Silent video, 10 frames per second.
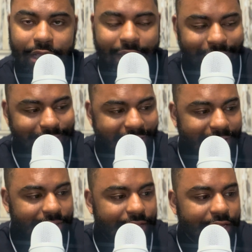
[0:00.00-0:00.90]

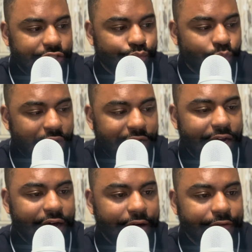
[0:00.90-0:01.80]
That is
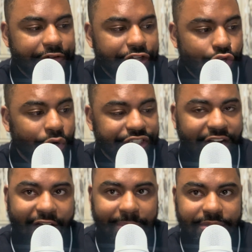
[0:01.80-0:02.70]
one of your
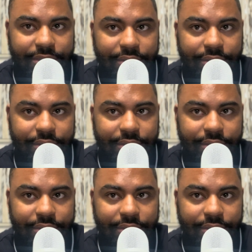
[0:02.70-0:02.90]
jobs.